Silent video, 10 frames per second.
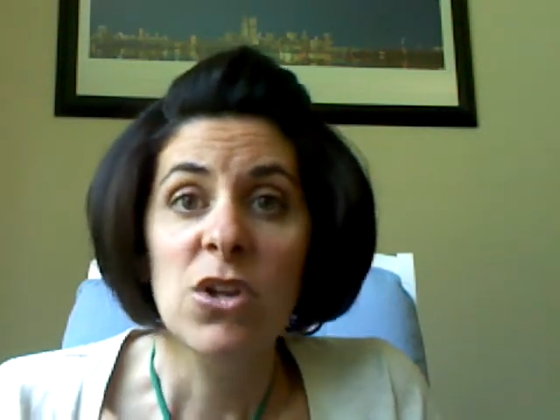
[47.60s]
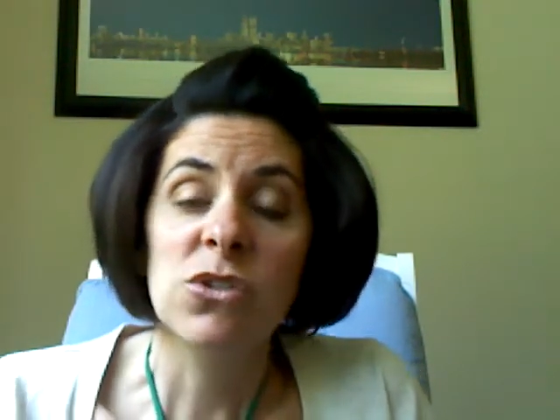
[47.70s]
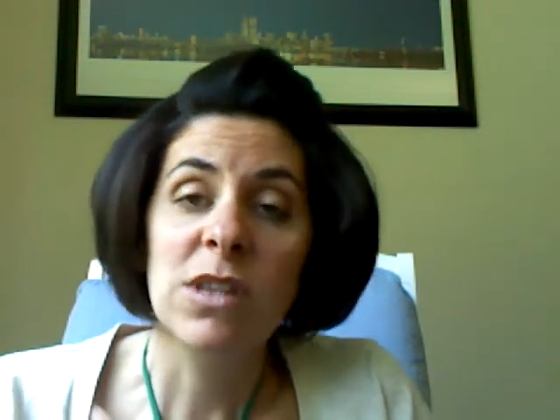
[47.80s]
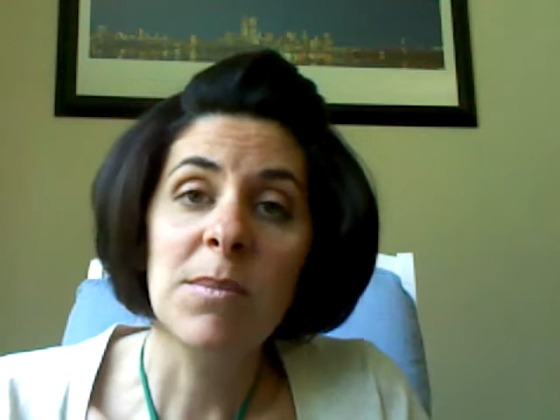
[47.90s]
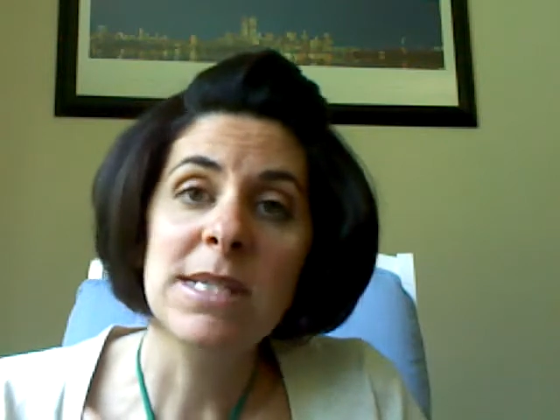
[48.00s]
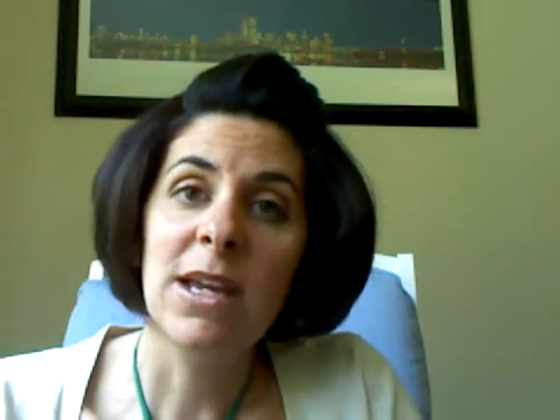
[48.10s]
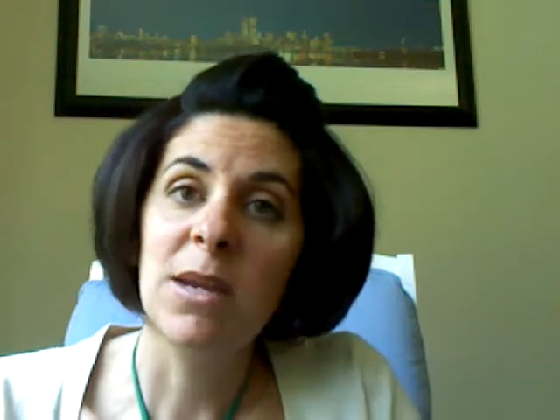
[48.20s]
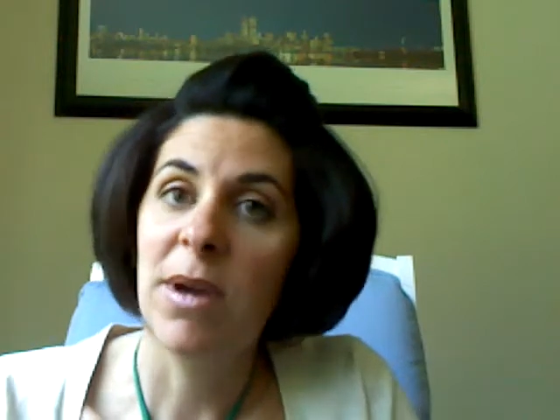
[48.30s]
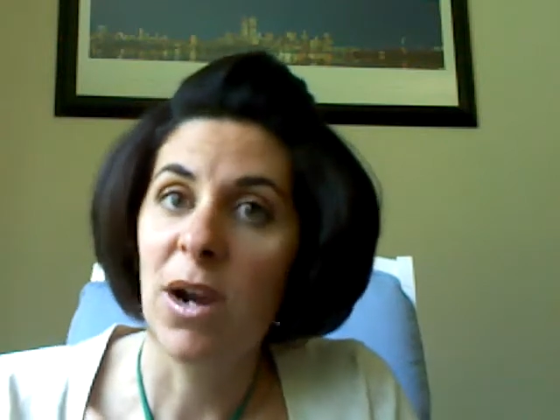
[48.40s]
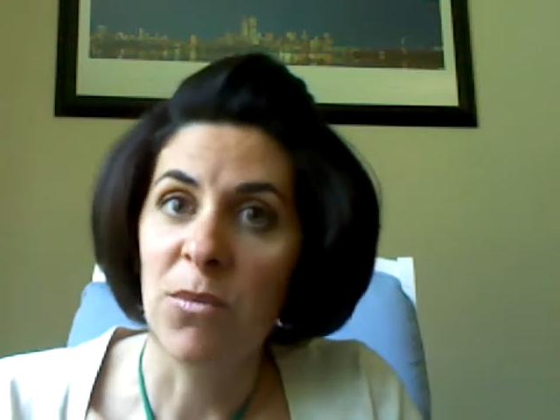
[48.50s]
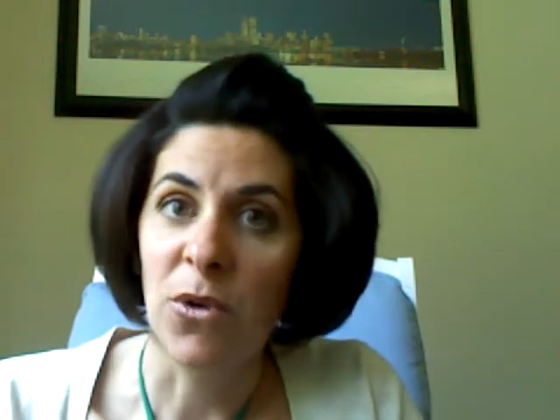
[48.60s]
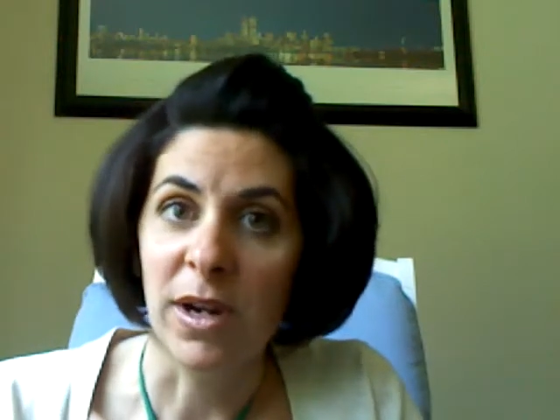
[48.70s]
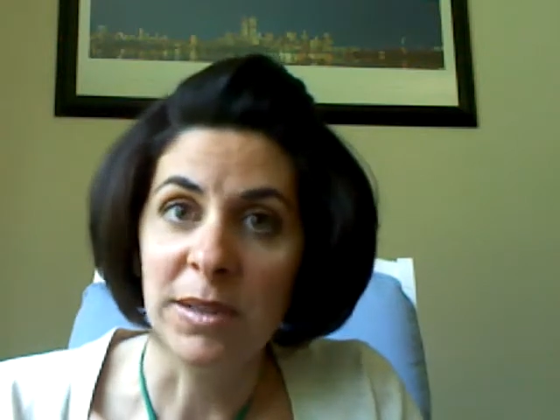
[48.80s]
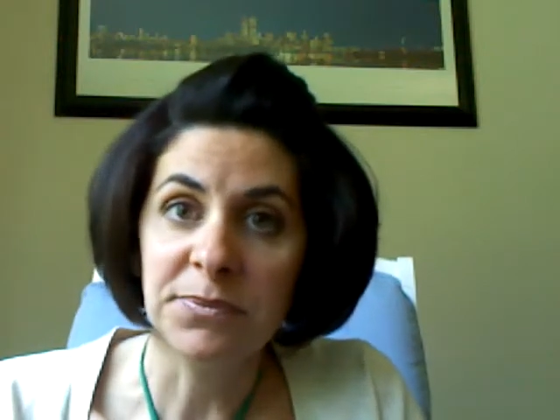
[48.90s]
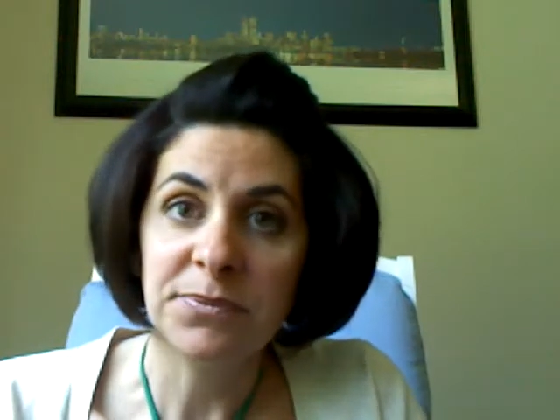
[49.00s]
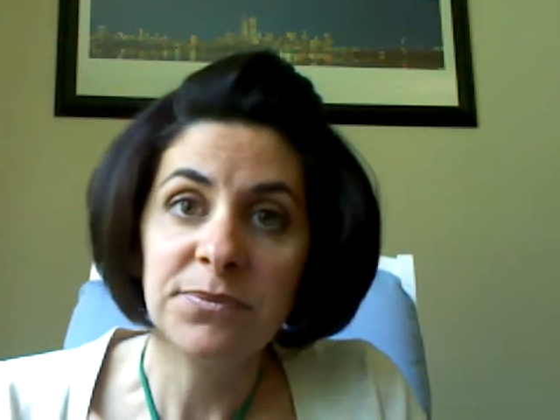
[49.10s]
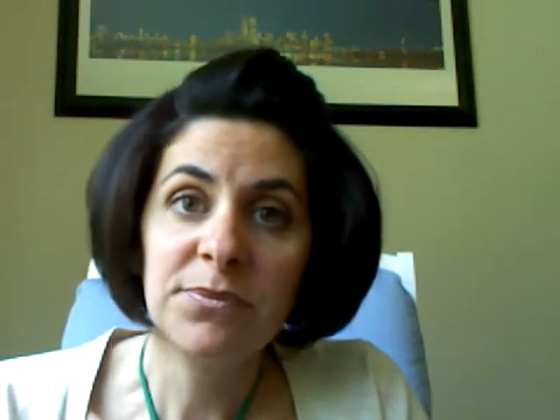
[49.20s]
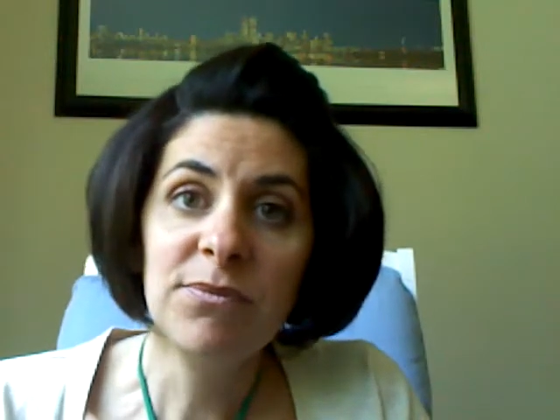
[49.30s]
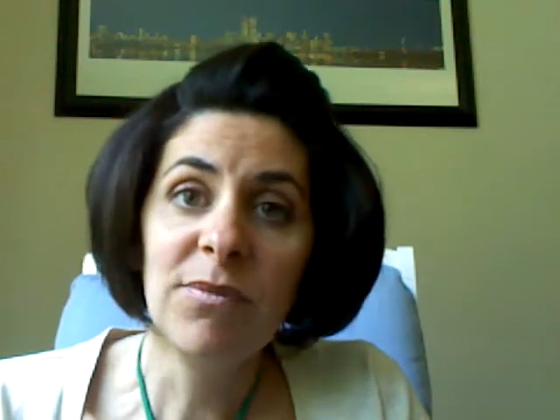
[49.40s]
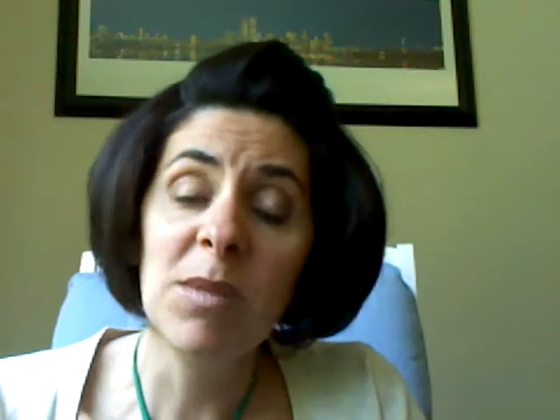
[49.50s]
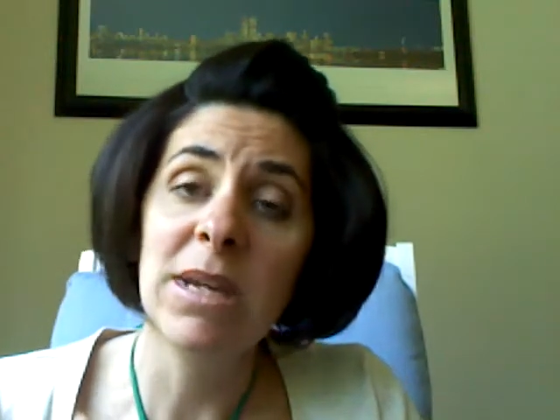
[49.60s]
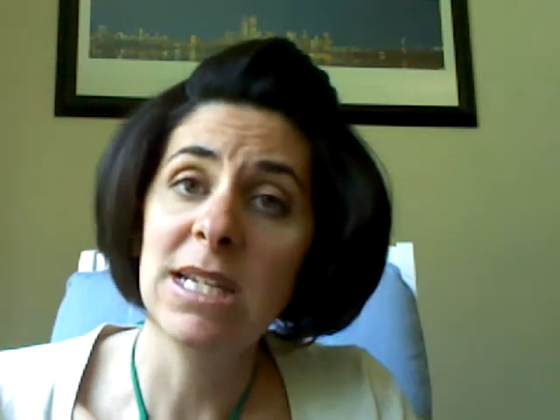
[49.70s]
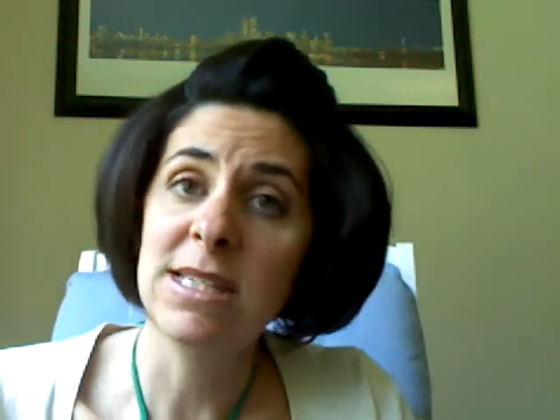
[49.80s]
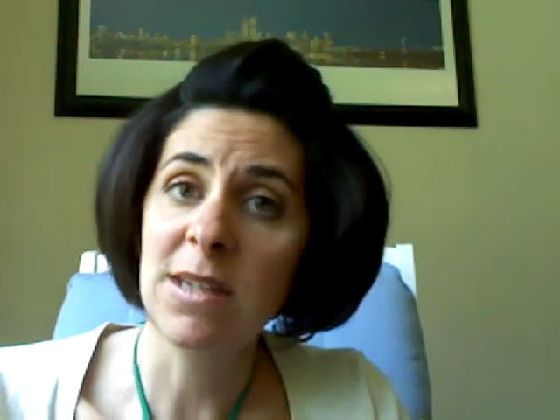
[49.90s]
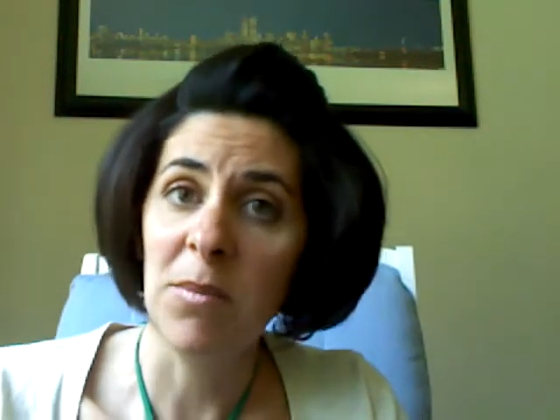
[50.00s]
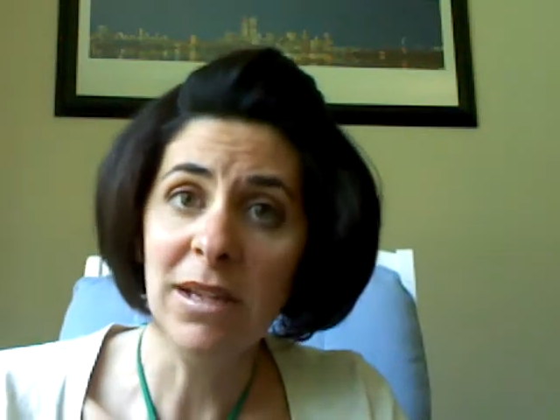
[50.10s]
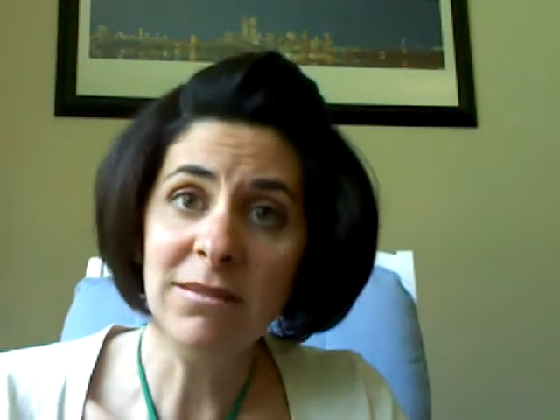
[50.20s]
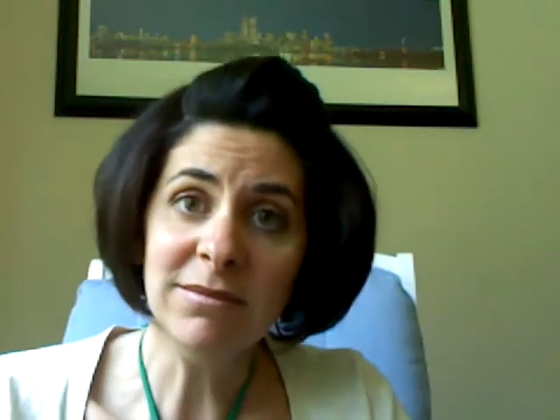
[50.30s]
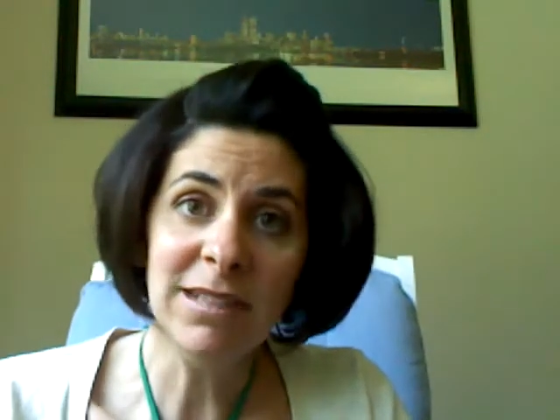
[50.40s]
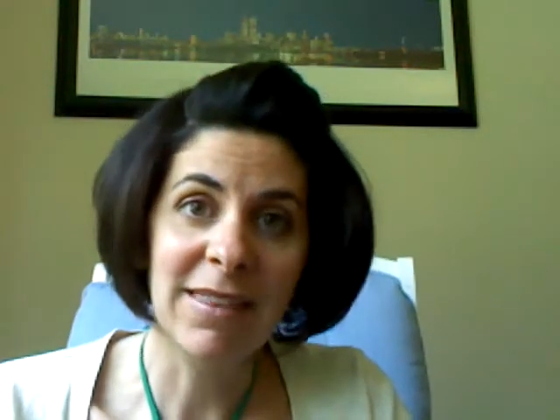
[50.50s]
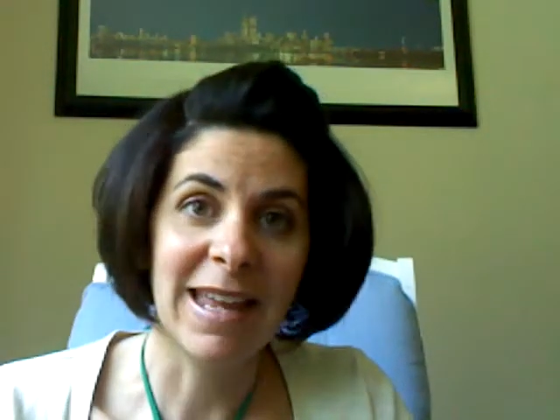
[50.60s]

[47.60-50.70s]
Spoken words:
So let me tell you about our morning. My kids come in,